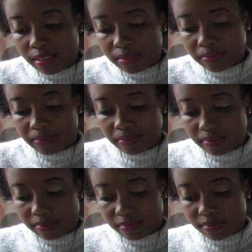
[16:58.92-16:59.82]

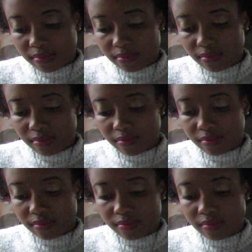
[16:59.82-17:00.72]

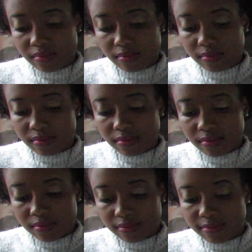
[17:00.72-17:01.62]

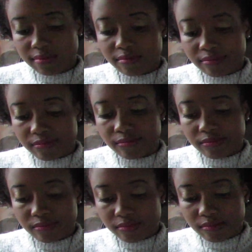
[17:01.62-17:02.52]

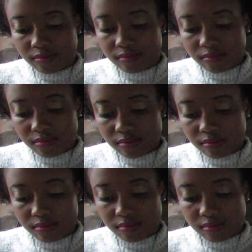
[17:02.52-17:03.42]

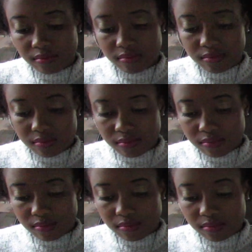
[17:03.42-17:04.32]

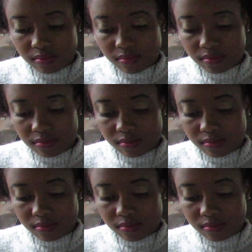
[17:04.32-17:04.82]
(not speaking)